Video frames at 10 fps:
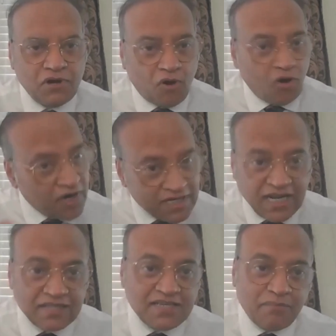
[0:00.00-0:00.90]
or has
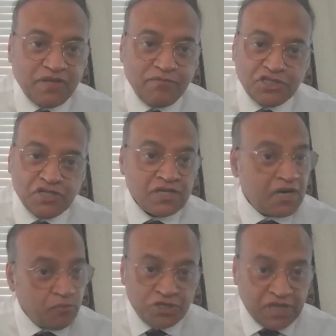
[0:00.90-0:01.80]
done something which is
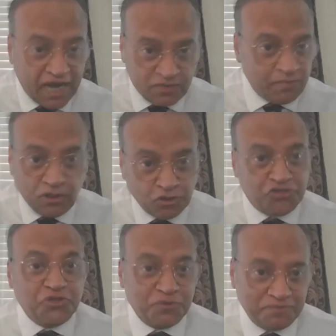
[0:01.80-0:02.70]
which has been good
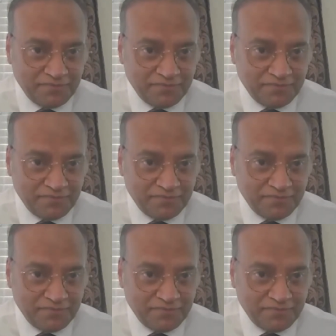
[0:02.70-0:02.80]
to you